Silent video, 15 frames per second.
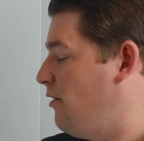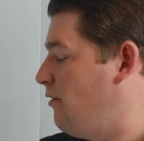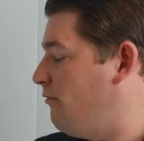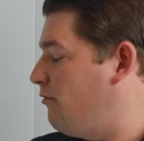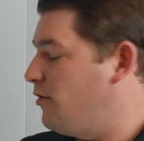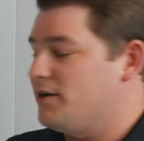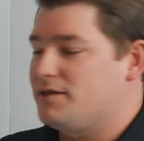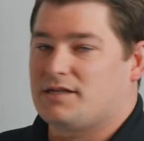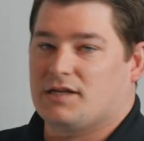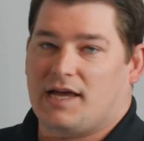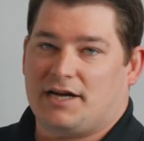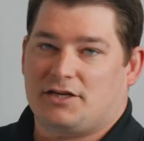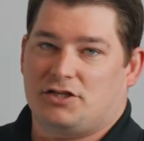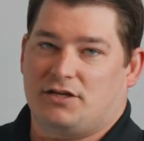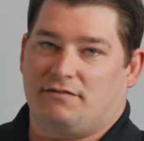for a
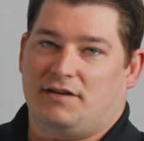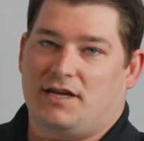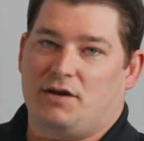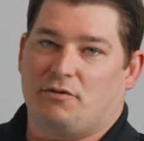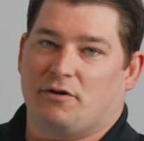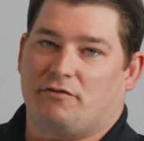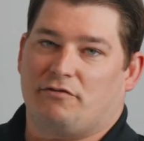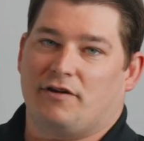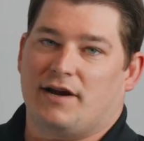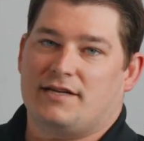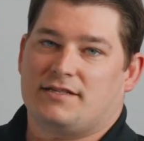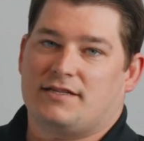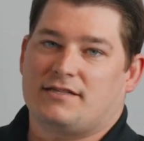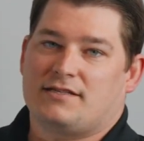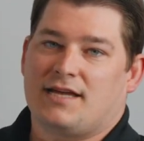selection of keyword
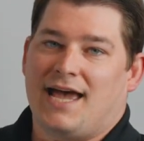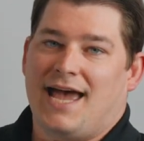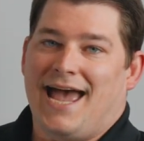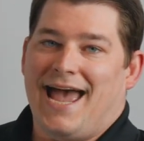phrases